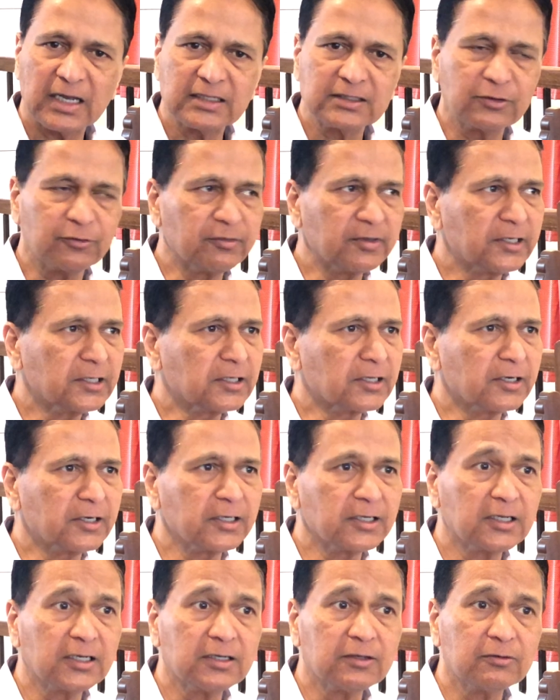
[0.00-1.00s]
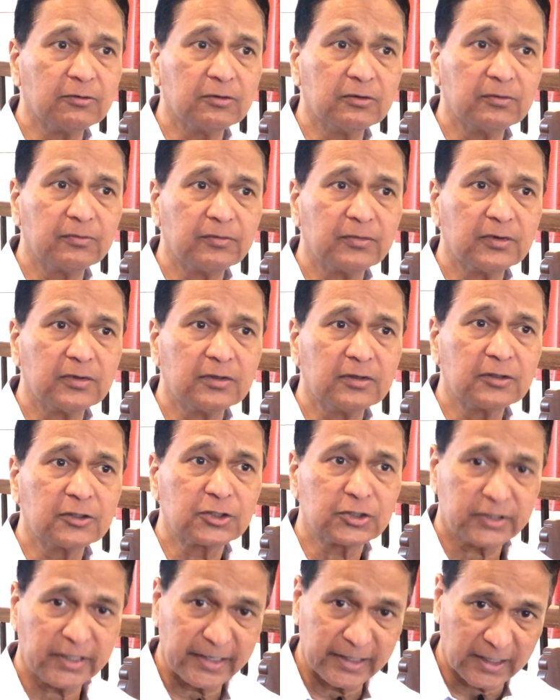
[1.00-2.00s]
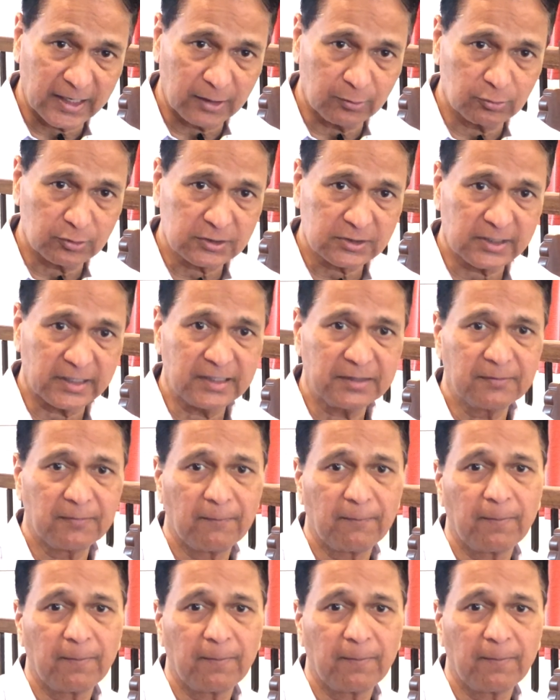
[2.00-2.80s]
as a very critical state, I would say.